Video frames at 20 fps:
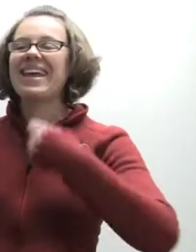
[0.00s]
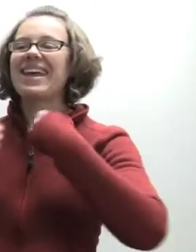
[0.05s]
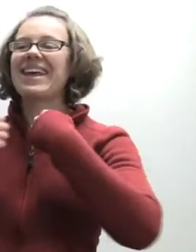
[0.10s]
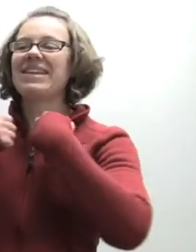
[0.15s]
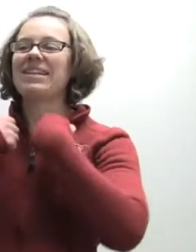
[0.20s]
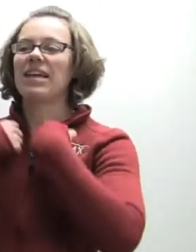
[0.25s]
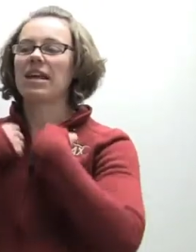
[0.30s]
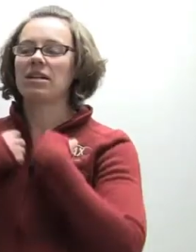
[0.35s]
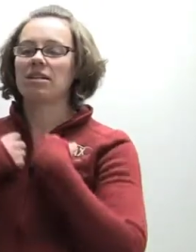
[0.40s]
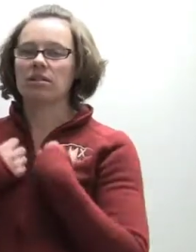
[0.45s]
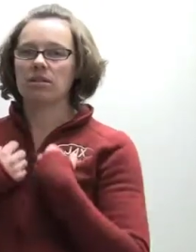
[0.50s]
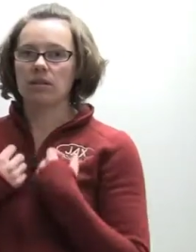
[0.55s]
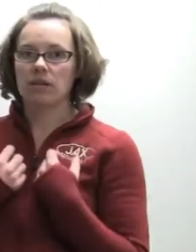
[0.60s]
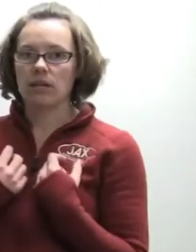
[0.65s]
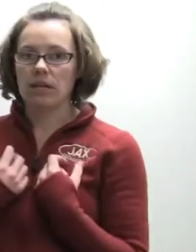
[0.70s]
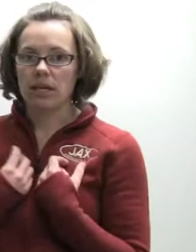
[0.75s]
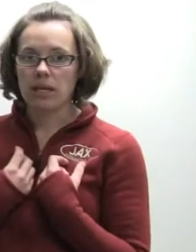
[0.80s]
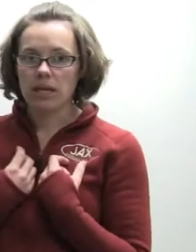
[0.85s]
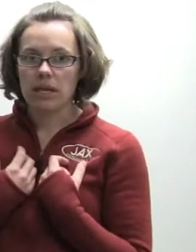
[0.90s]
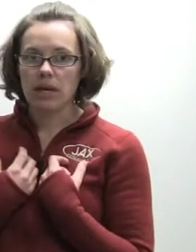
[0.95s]
it takes
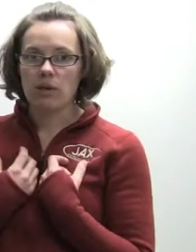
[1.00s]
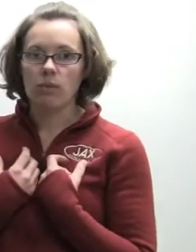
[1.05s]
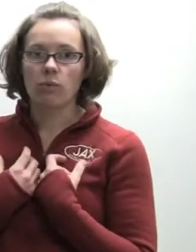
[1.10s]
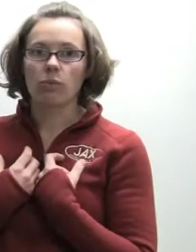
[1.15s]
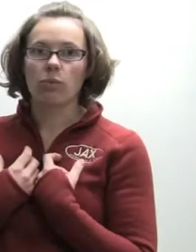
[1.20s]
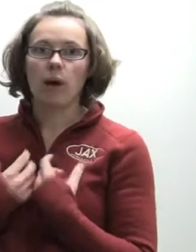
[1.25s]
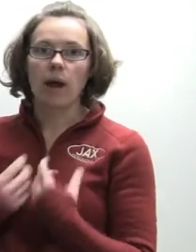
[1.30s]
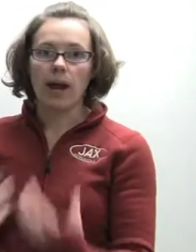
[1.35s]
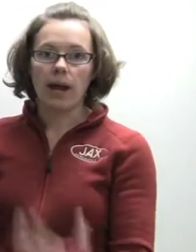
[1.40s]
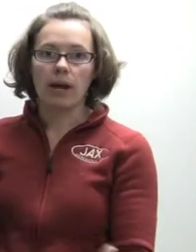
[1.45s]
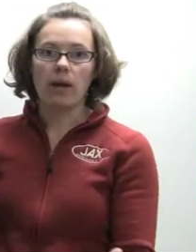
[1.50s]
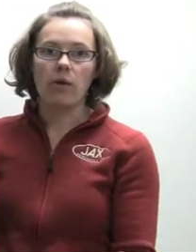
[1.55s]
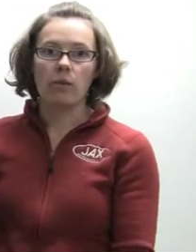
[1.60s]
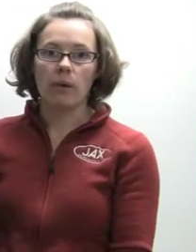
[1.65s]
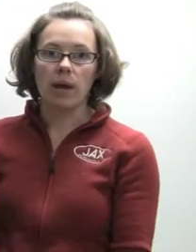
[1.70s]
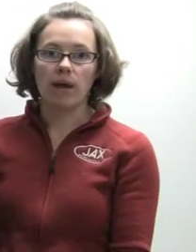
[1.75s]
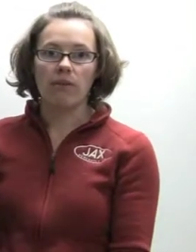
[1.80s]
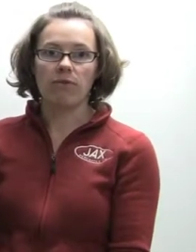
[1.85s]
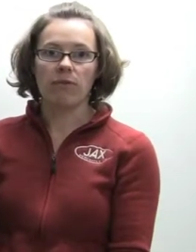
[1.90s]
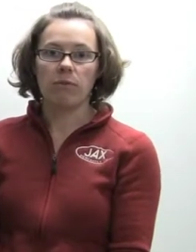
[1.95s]
the heat right
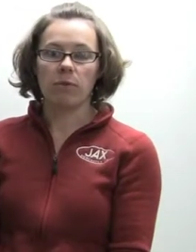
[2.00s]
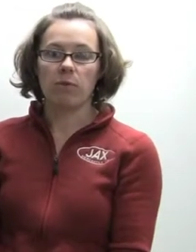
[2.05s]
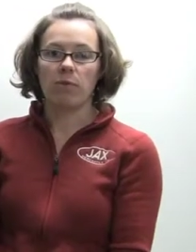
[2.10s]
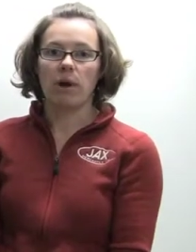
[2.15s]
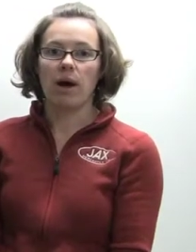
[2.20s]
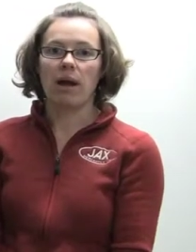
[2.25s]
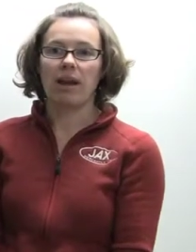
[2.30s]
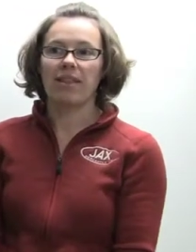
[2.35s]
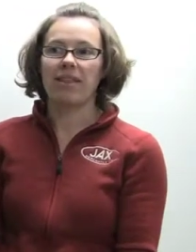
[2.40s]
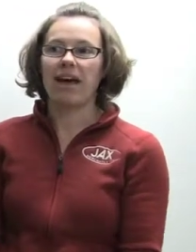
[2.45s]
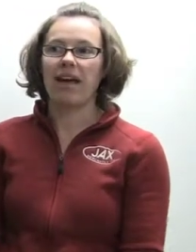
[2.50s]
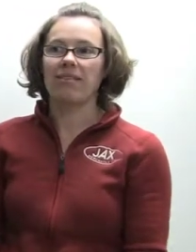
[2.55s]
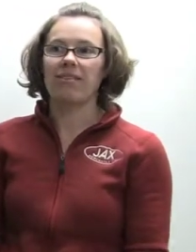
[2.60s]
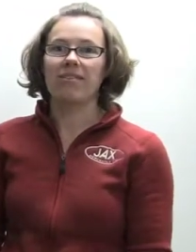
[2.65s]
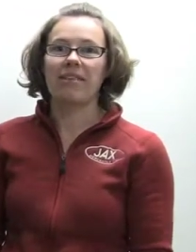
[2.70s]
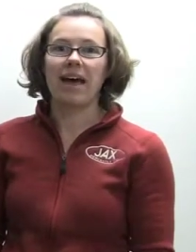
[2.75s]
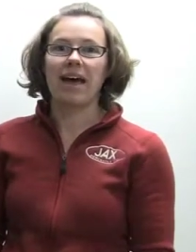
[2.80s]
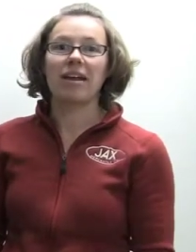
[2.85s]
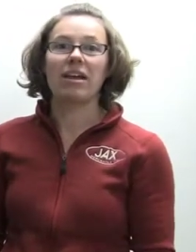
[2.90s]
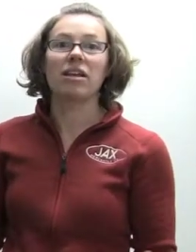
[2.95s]
away from your body that's
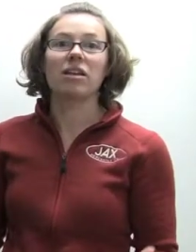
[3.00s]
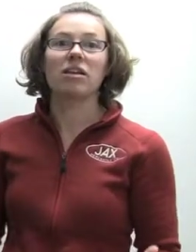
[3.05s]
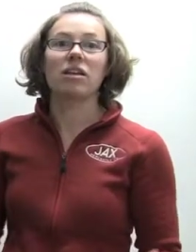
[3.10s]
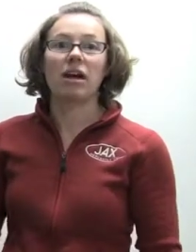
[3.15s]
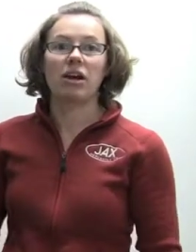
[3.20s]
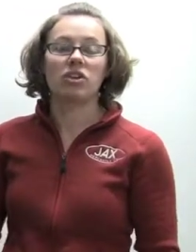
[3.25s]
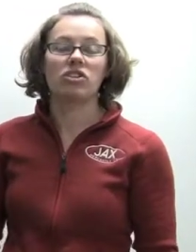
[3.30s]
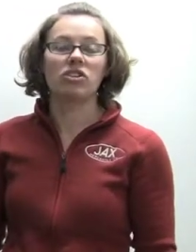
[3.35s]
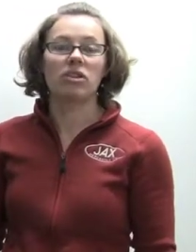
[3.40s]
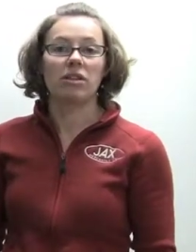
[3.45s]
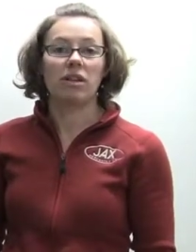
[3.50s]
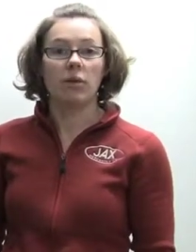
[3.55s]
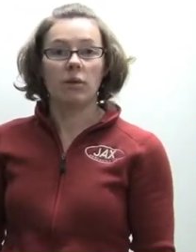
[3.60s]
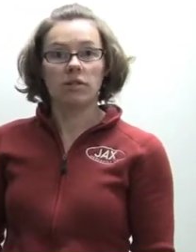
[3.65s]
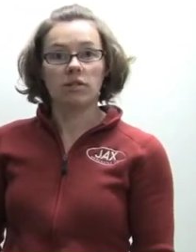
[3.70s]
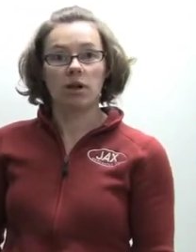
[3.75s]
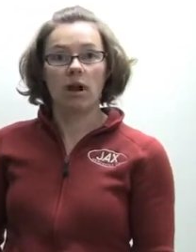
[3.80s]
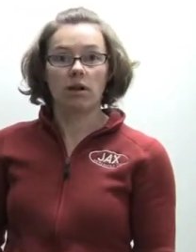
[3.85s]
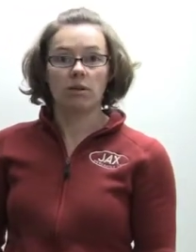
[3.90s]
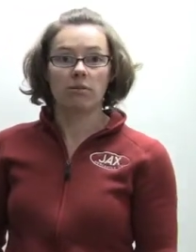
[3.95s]
that conduction that
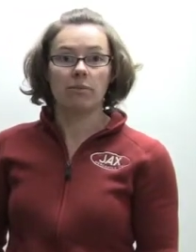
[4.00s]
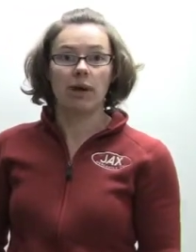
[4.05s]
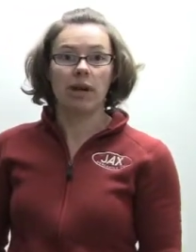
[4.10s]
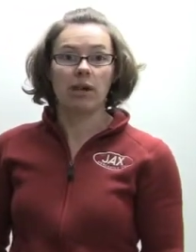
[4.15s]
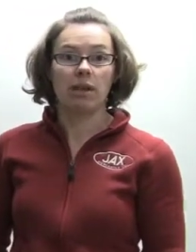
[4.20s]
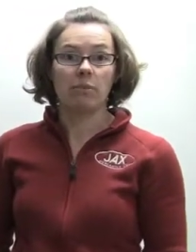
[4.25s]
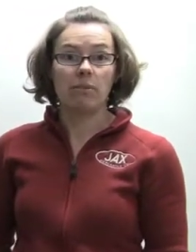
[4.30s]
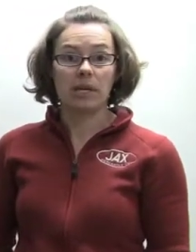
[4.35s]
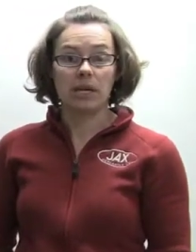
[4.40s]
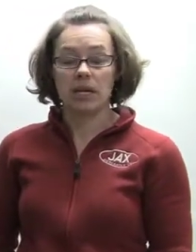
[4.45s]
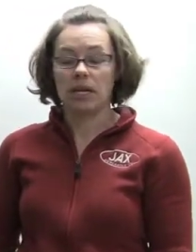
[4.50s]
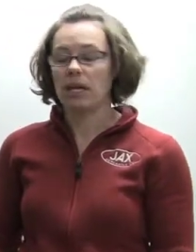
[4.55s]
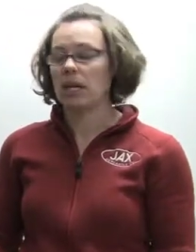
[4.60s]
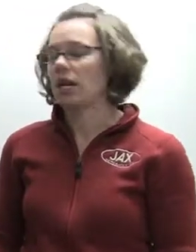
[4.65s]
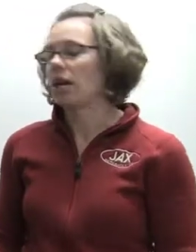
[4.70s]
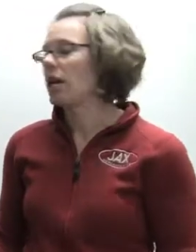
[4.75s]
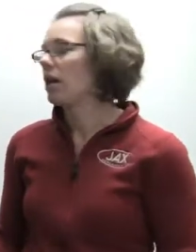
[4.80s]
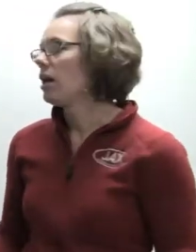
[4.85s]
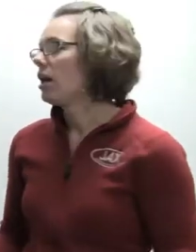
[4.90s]
we talked about at the beginning